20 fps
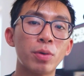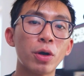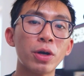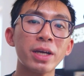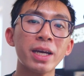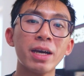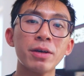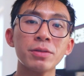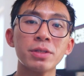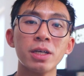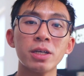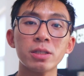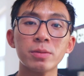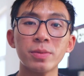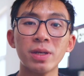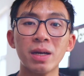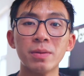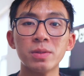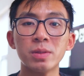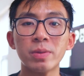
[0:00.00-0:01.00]
Burning out tells
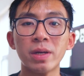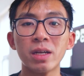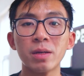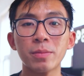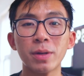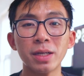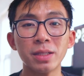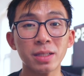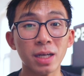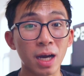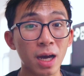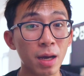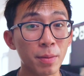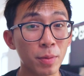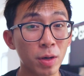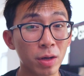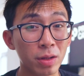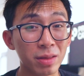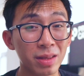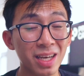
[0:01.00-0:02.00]
me I'm spending my
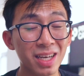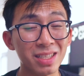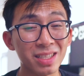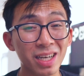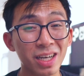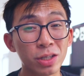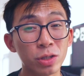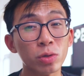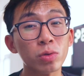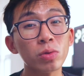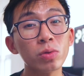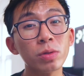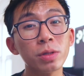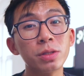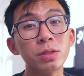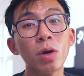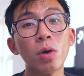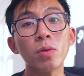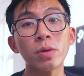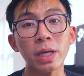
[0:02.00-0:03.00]
time on things I truly
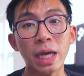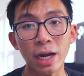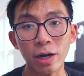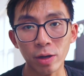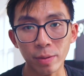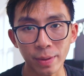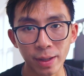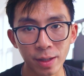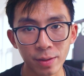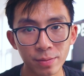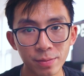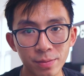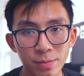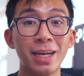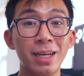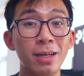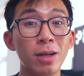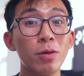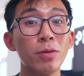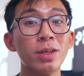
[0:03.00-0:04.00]
don't care about.
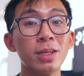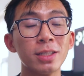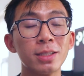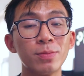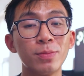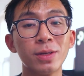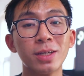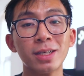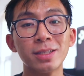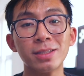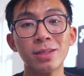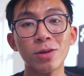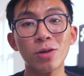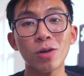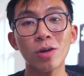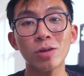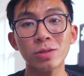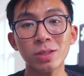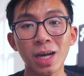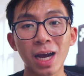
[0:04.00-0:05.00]
I know this because there
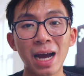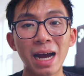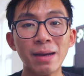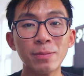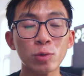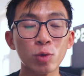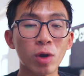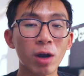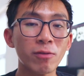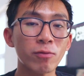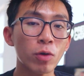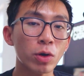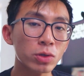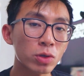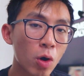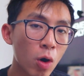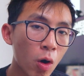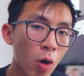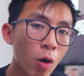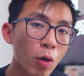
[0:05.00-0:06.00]
are times where I've worked
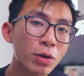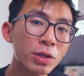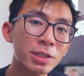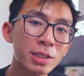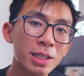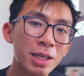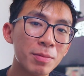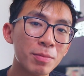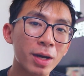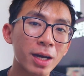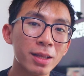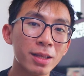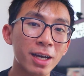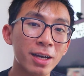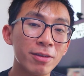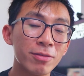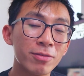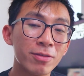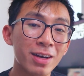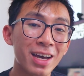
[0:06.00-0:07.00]
hardest in my
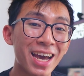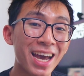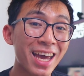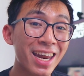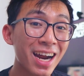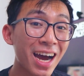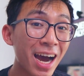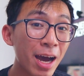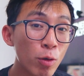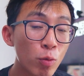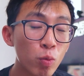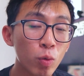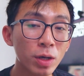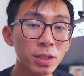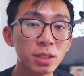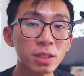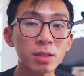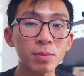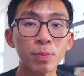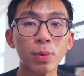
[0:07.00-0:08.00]
life and I
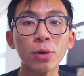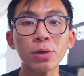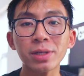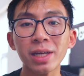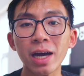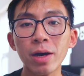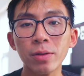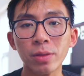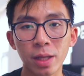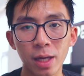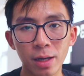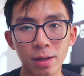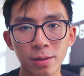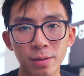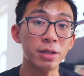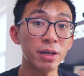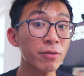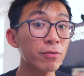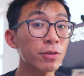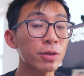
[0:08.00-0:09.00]
wasn't burnt out then.
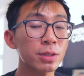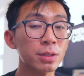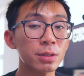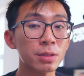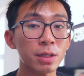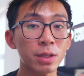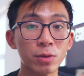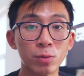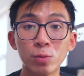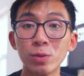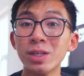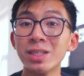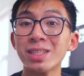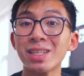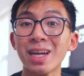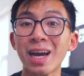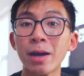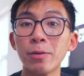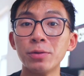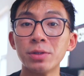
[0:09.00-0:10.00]
The difference and the
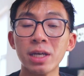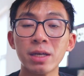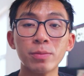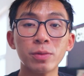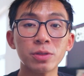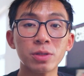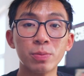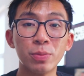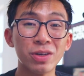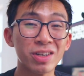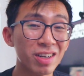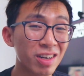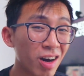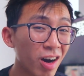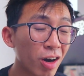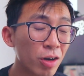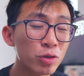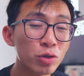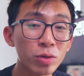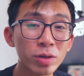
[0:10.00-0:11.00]
reason I was able to put in
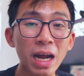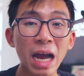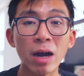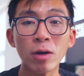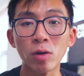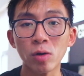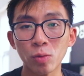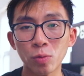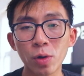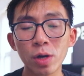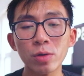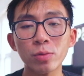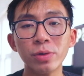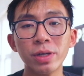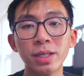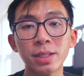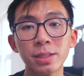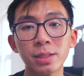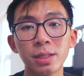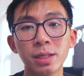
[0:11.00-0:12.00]
100 hour work
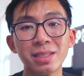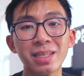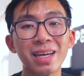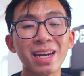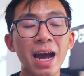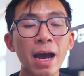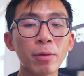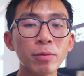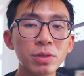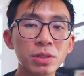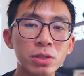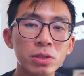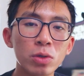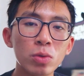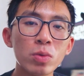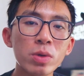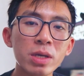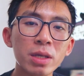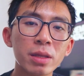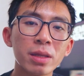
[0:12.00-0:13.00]
weeks is that I was
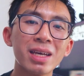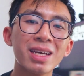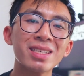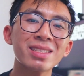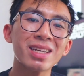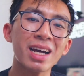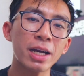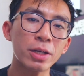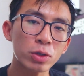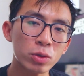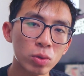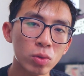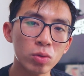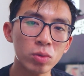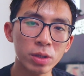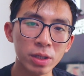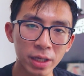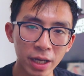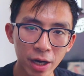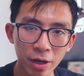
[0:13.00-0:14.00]
doing things I
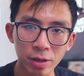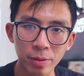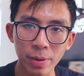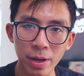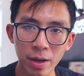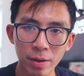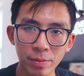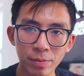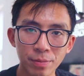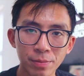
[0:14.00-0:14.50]
truly cared about.